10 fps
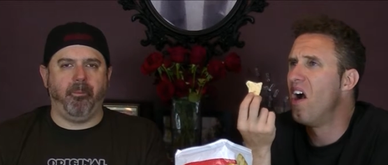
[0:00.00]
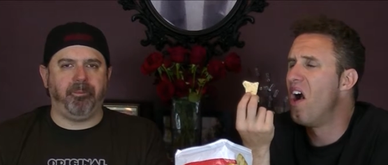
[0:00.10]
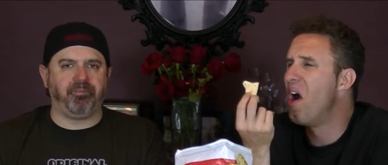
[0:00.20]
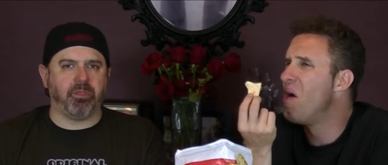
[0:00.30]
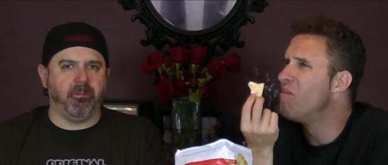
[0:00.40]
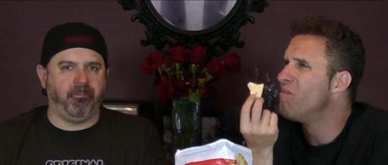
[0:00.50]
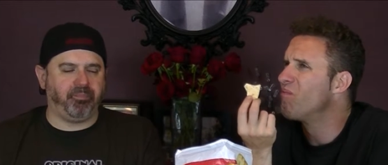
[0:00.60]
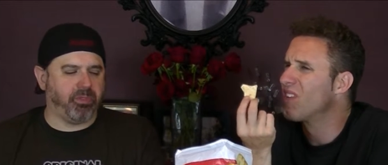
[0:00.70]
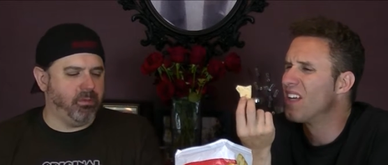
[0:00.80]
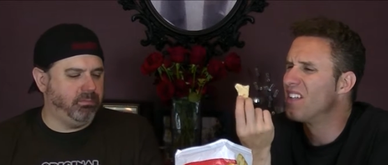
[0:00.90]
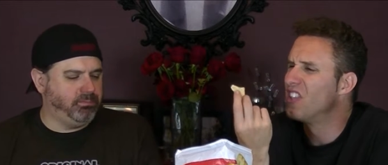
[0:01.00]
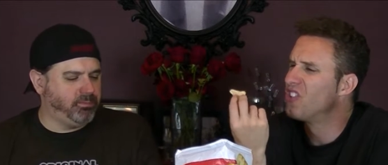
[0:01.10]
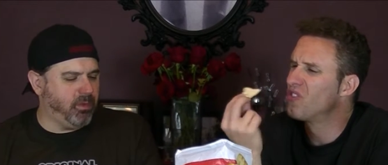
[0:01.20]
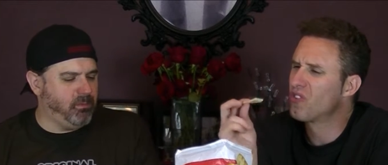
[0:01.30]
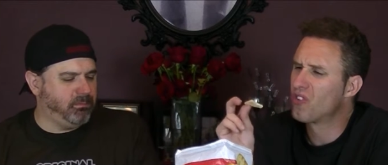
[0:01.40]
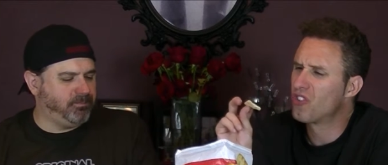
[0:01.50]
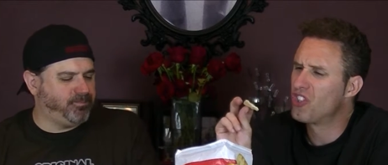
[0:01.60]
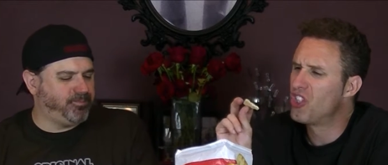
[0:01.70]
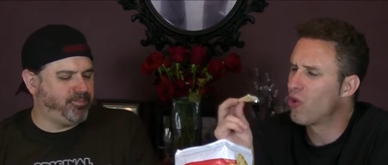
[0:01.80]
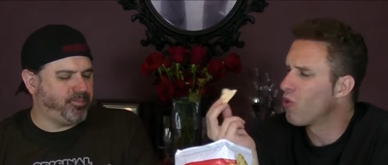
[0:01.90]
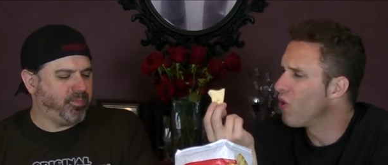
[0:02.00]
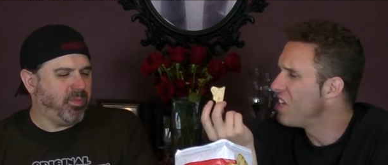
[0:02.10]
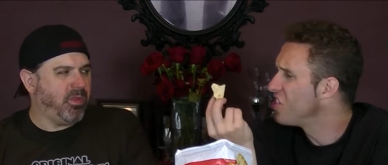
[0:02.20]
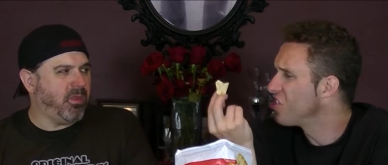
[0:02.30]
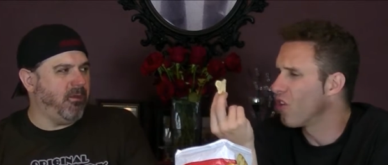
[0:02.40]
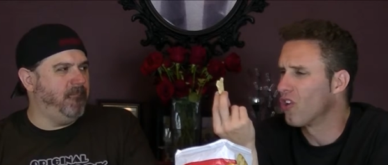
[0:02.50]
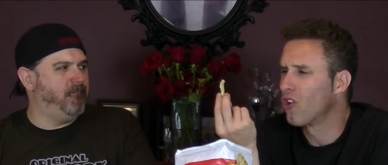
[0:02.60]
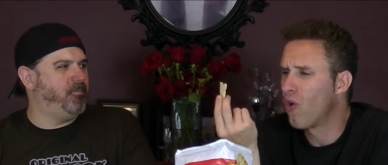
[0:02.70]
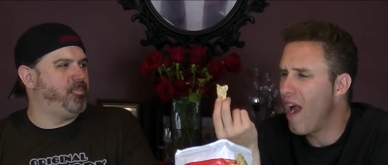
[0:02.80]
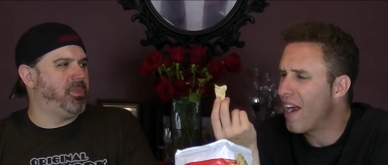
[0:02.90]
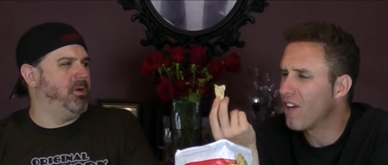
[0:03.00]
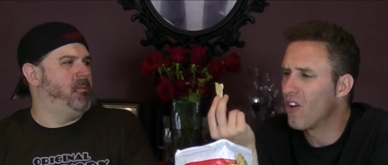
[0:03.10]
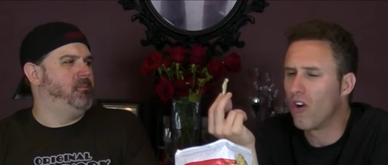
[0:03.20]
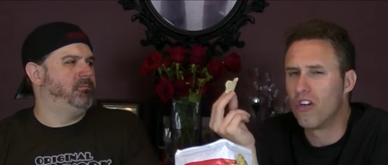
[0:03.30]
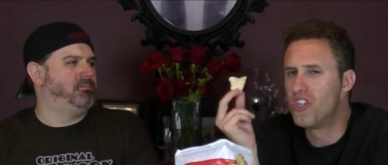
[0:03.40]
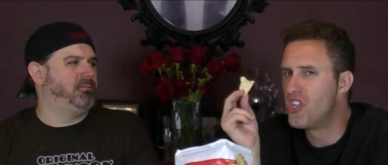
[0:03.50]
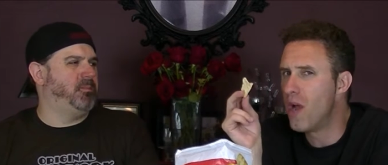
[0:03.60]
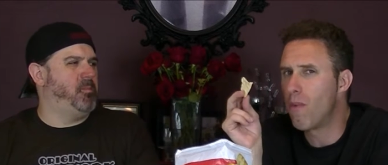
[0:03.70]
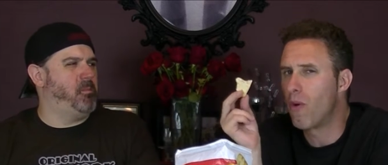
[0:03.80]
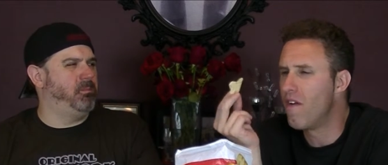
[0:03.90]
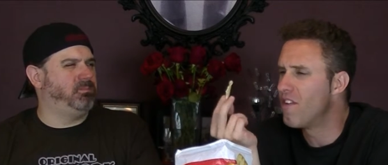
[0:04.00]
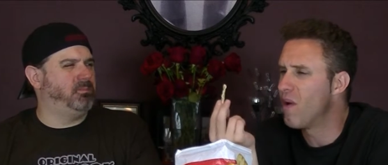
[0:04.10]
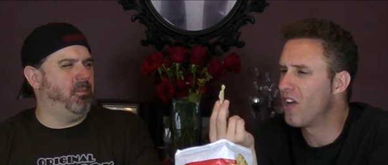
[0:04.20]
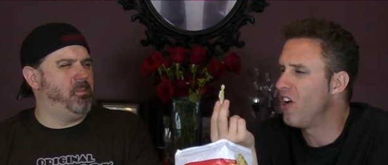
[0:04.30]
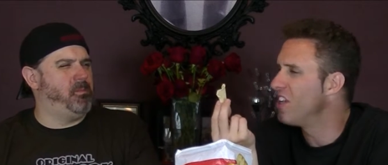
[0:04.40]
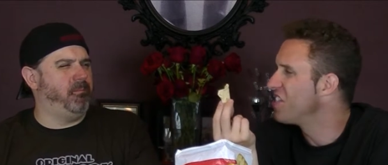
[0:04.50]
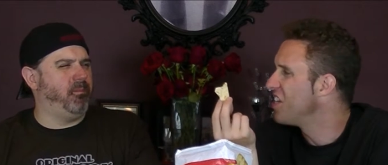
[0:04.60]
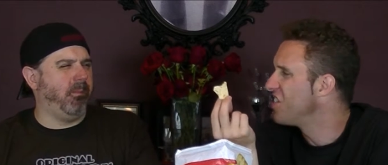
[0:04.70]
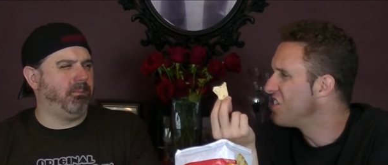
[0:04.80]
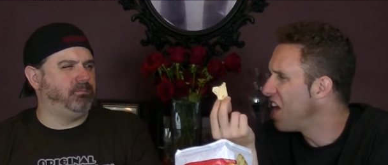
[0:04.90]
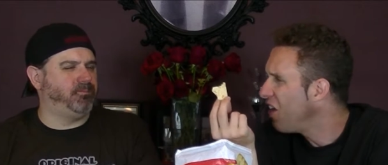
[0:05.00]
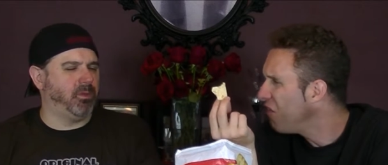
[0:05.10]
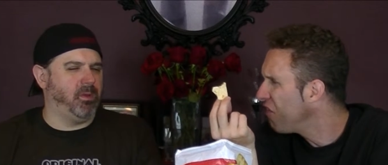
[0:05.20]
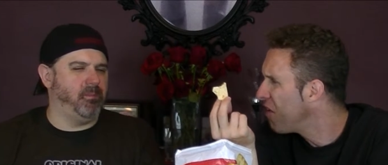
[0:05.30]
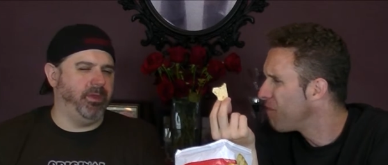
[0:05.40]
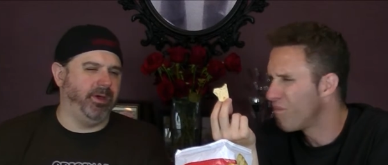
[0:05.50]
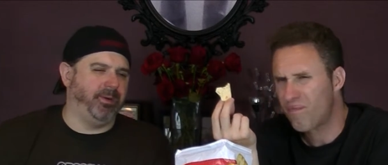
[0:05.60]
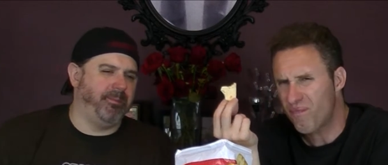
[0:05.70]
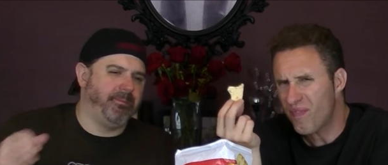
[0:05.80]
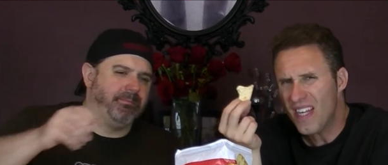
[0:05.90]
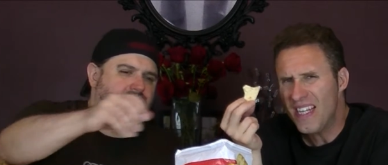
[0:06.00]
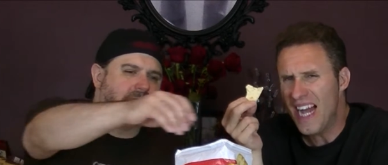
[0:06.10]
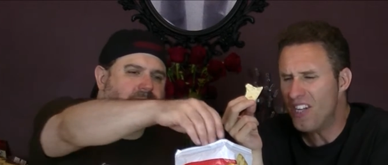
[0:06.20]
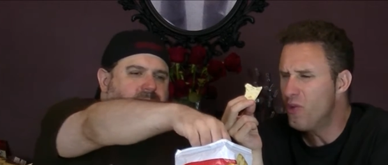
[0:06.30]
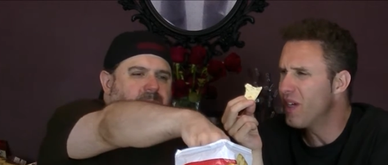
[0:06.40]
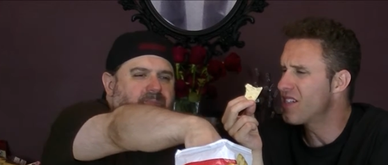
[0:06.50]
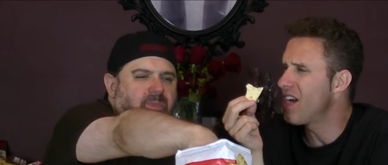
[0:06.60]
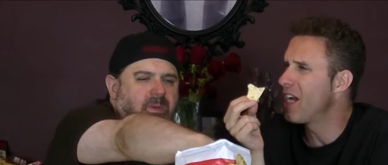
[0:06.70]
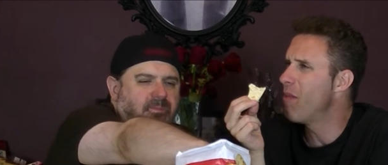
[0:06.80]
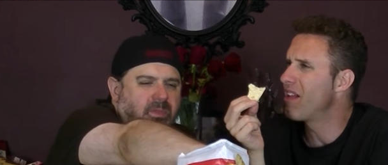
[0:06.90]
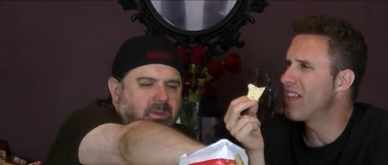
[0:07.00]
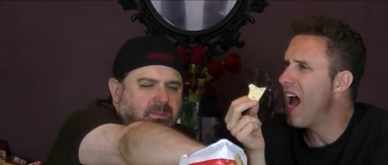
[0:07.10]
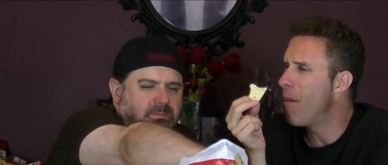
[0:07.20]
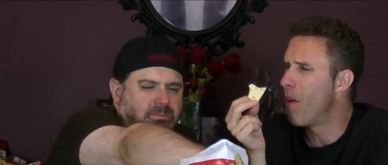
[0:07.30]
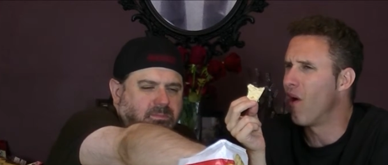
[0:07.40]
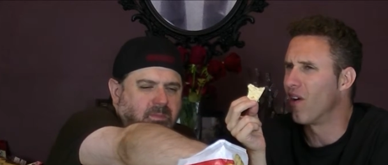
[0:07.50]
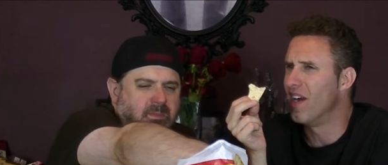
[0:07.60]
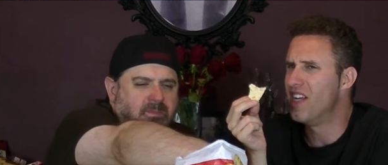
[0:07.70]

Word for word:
Speaker 1: Um, the crust or cracker or chip or whatever you want to call this itself. Yeah not too excited about that part.